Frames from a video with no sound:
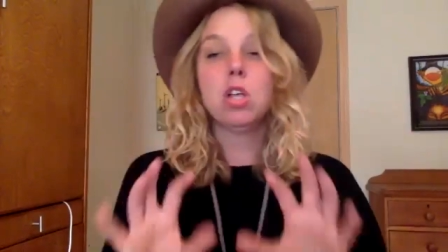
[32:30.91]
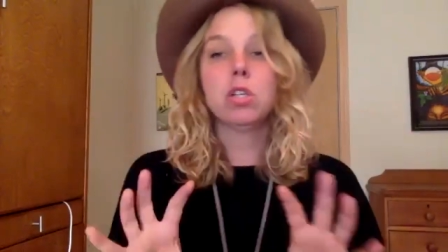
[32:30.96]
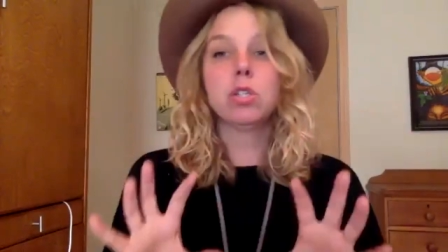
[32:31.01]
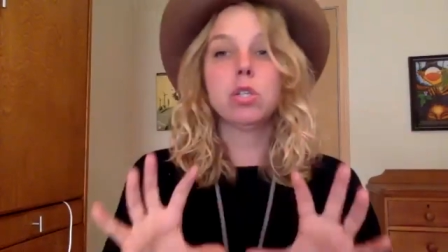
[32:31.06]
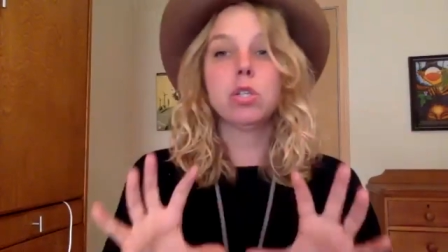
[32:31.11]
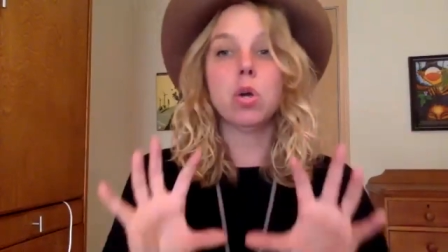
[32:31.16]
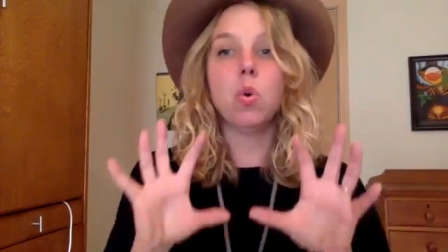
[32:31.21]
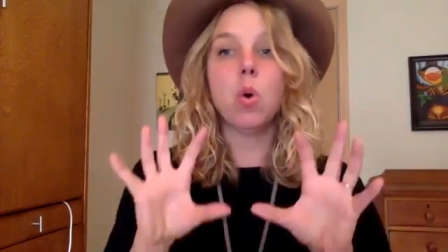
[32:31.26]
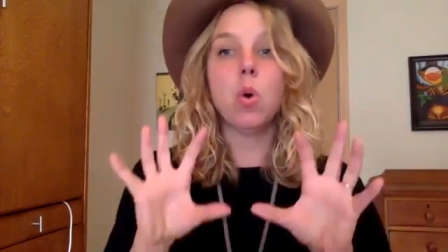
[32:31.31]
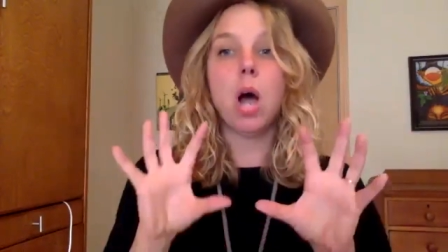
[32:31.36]

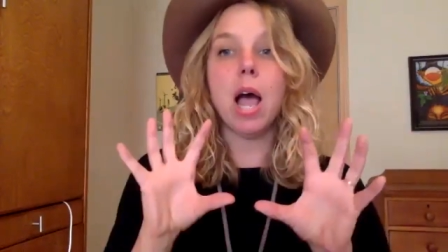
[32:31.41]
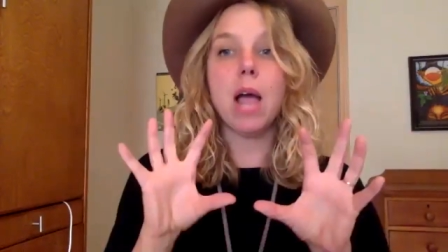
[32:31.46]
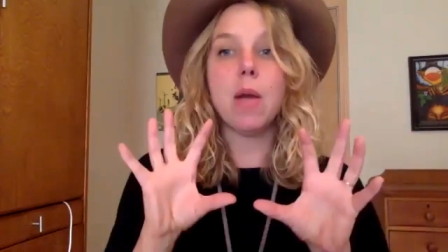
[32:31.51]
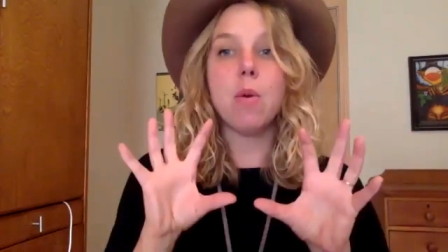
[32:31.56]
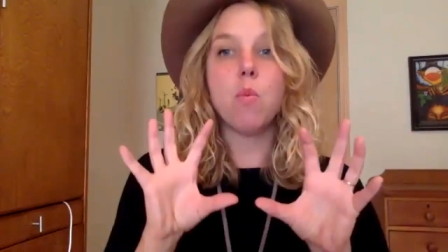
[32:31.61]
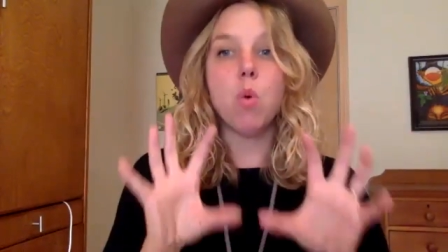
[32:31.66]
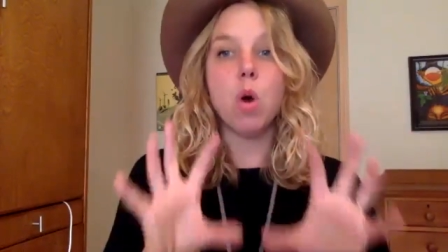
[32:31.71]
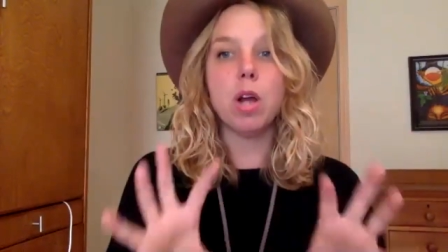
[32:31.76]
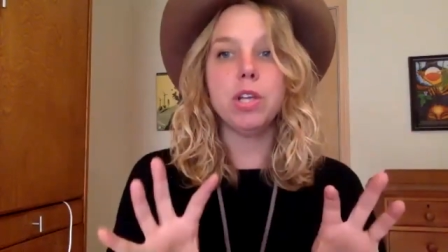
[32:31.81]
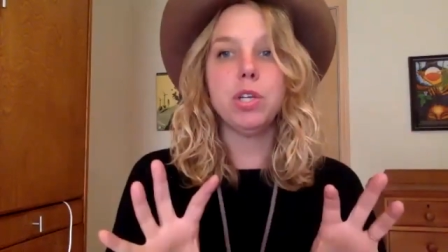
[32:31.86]
So
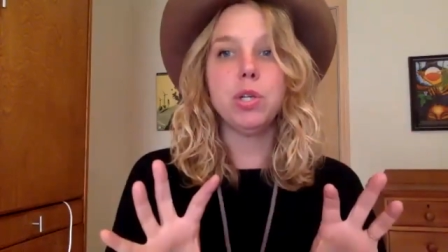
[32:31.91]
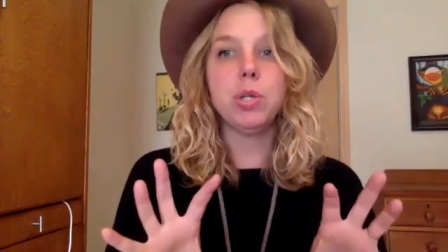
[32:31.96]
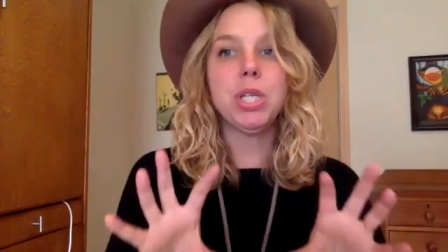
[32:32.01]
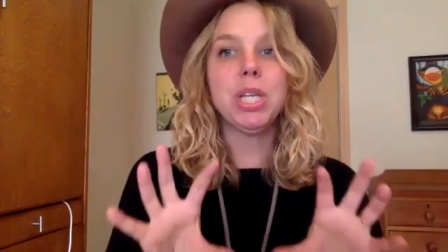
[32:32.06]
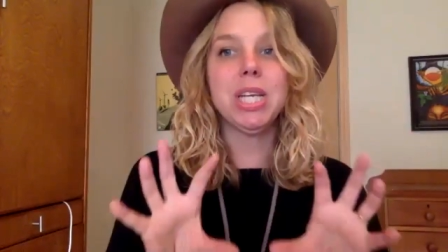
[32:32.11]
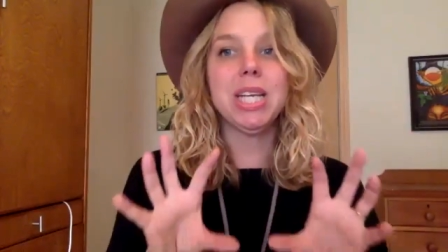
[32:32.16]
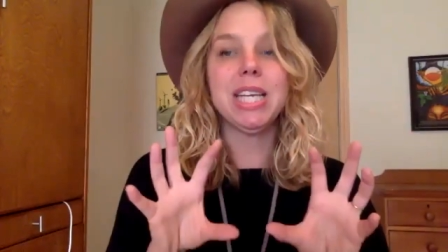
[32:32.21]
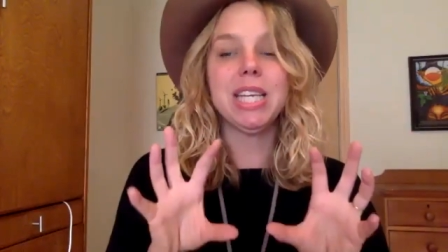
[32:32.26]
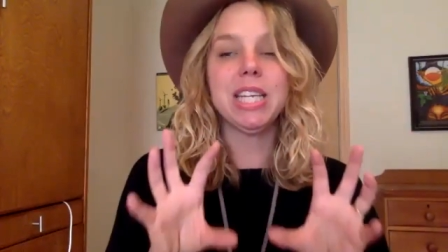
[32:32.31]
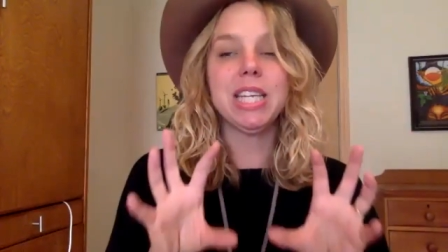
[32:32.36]
I want you
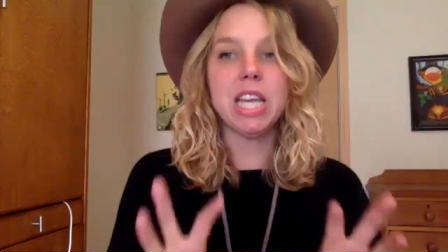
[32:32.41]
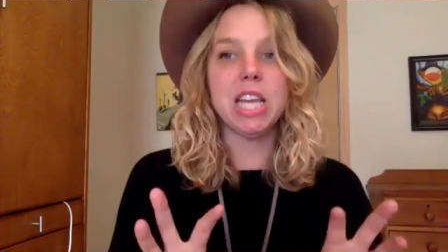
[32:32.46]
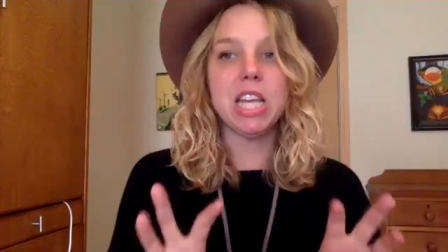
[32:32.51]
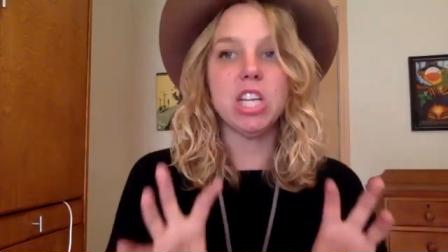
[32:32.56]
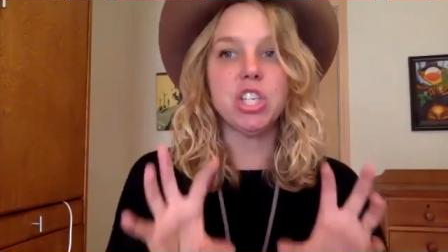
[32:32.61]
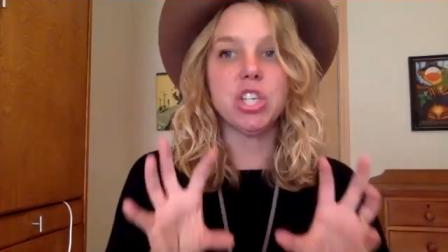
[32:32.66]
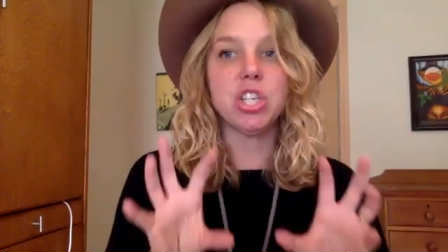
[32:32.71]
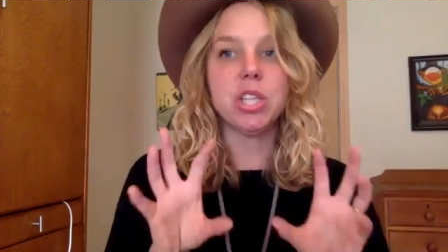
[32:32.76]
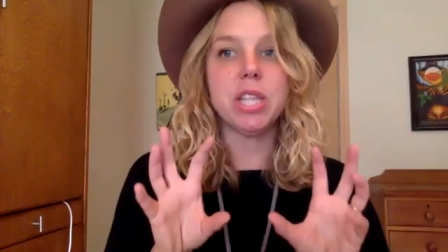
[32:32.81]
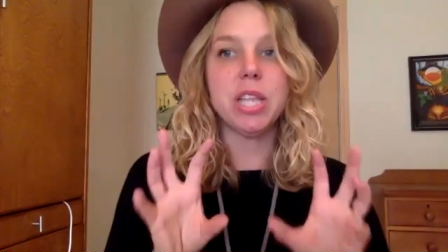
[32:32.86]
to
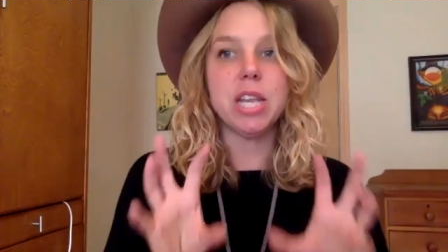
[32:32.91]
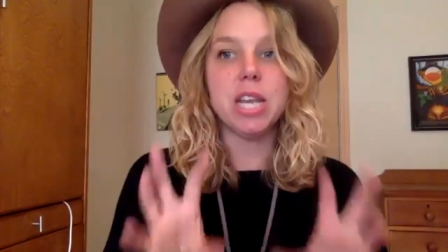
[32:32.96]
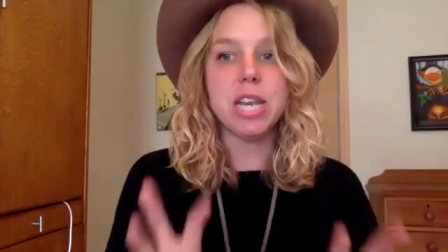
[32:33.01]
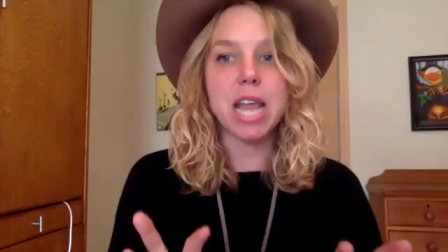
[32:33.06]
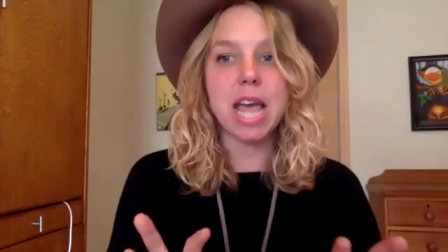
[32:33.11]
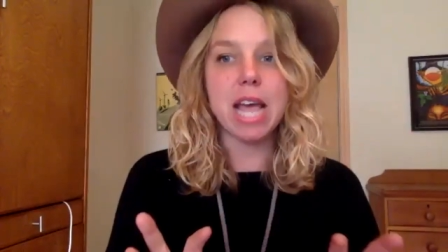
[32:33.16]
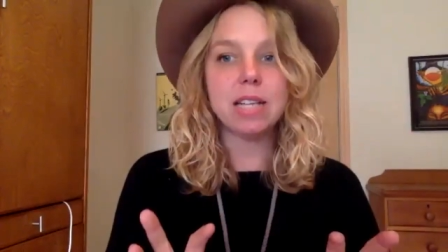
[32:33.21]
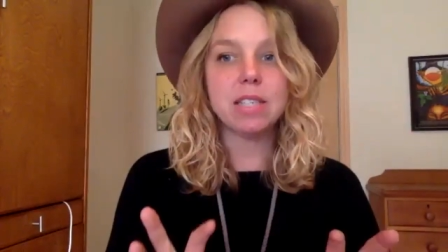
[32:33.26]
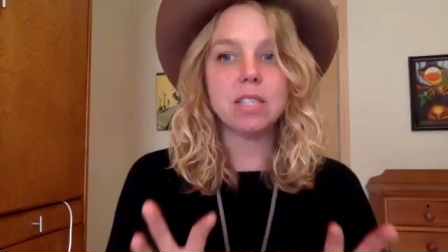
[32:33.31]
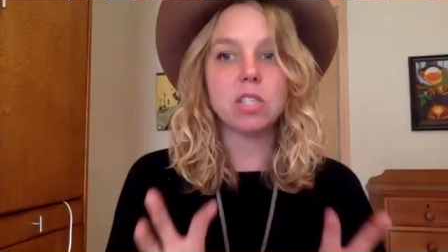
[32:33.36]
engage in the
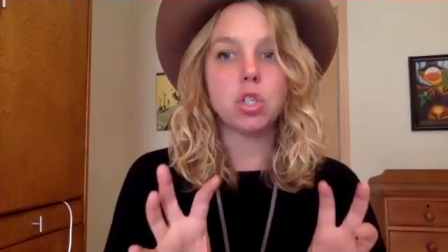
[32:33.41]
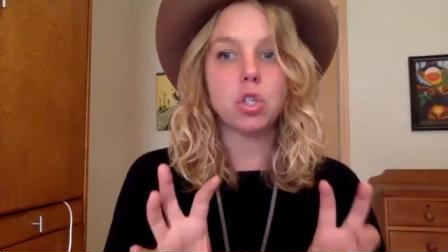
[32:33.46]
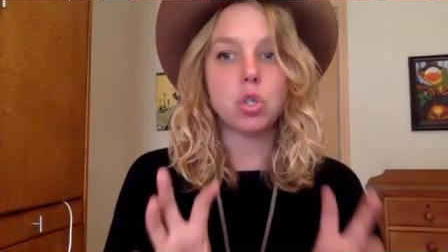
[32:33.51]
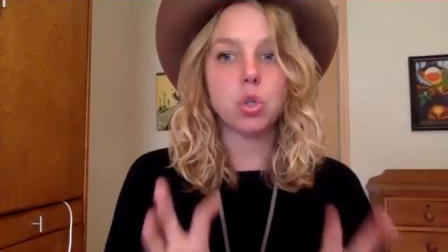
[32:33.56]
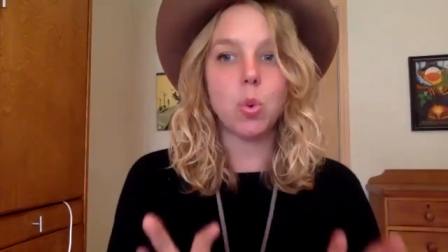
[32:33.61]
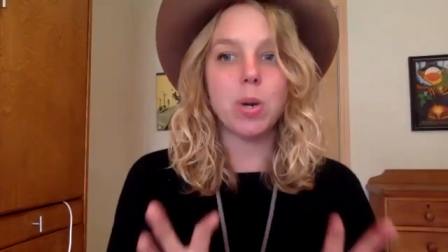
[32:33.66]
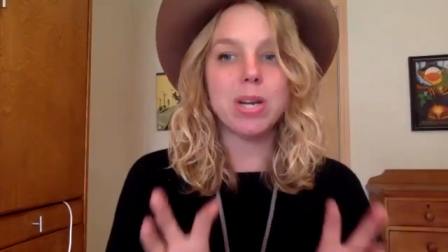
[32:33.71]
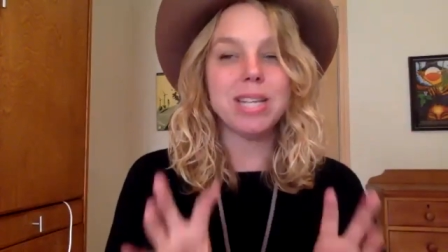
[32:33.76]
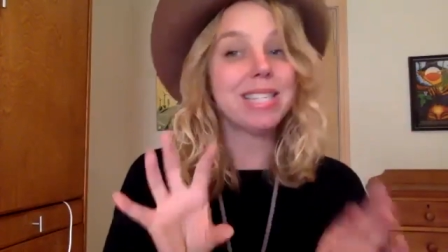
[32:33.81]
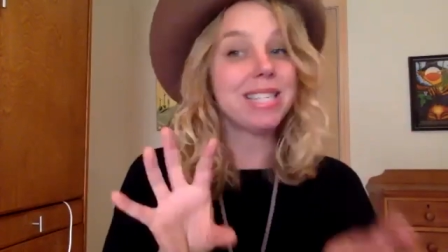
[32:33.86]
next
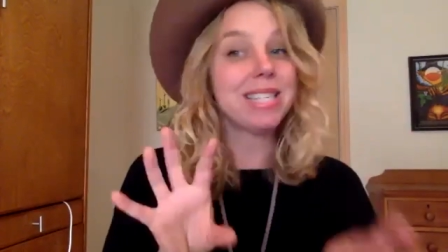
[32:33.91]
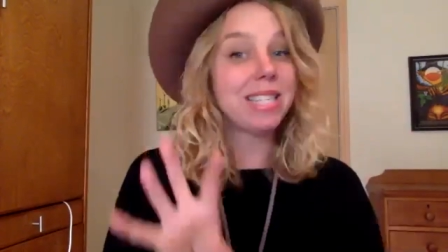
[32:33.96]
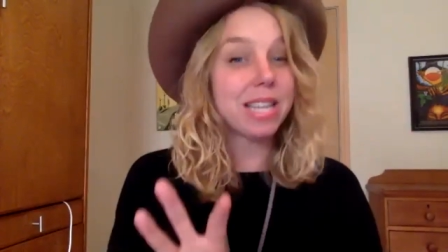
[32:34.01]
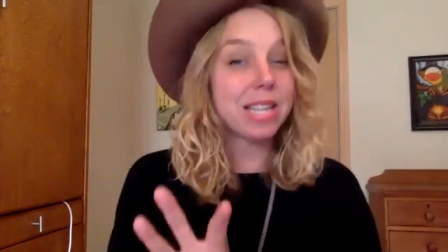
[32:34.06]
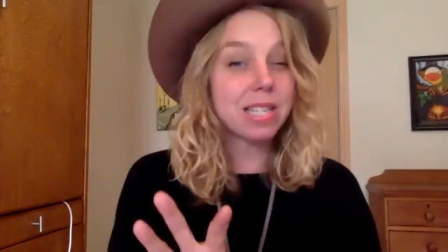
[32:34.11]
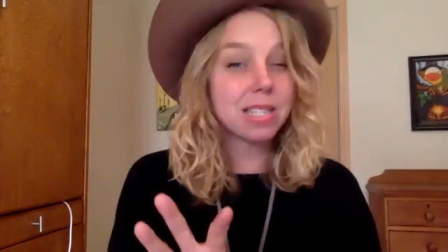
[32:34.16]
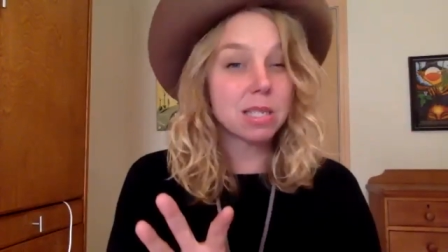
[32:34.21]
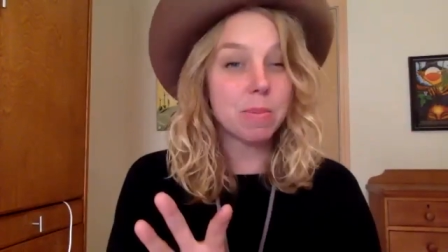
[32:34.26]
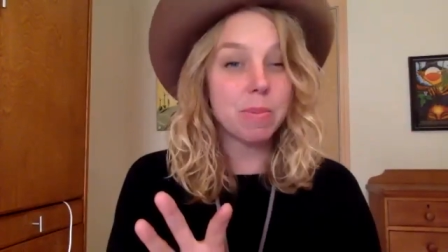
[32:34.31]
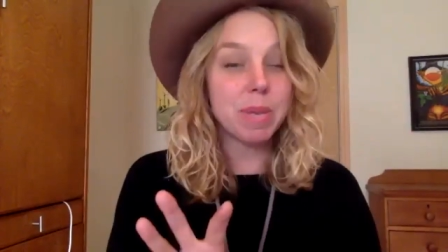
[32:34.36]

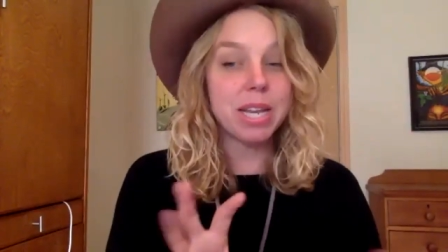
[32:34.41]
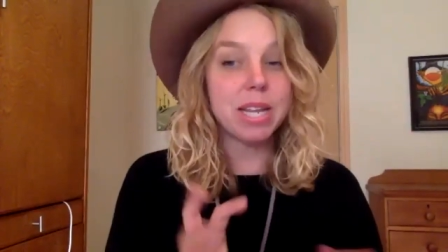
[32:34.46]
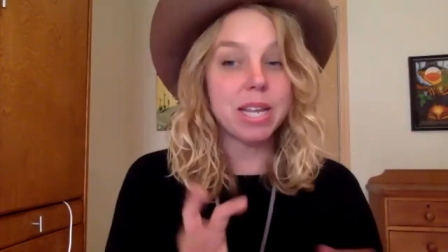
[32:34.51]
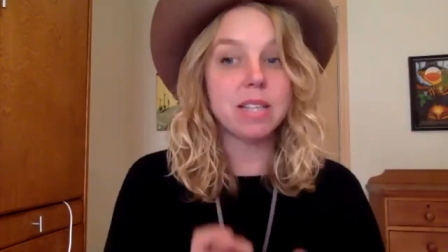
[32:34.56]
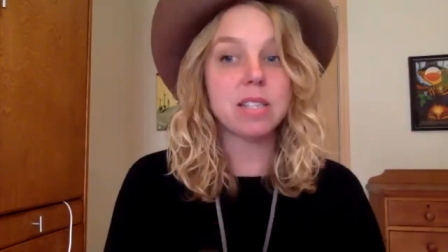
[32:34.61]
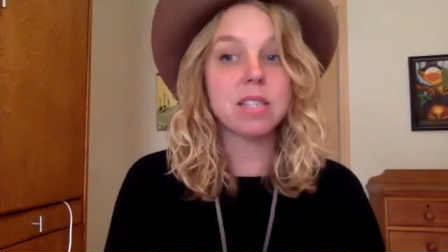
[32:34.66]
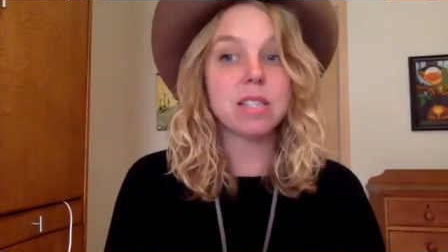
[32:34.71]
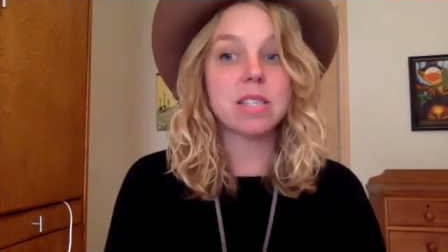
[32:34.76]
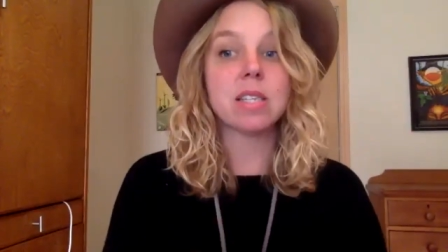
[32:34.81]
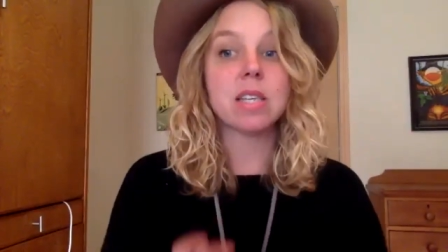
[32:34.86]
26
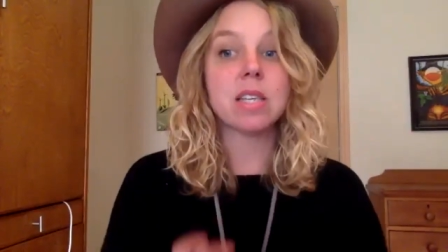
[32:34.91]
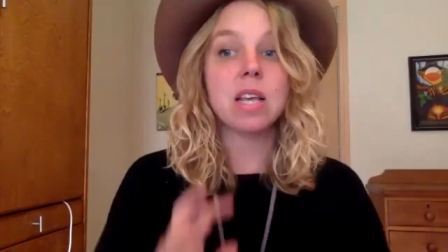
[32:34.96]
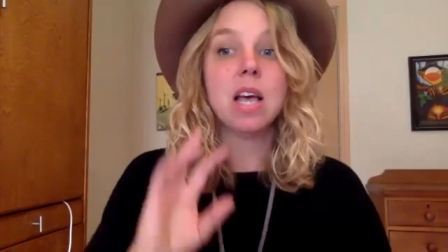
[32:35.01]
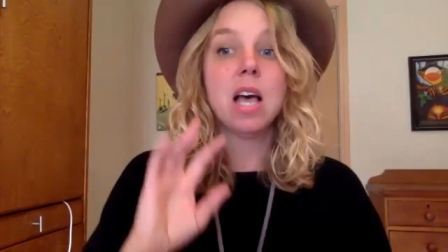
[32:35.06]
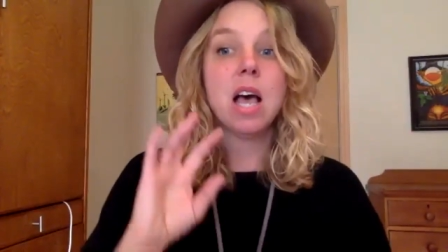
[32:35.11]
minutes.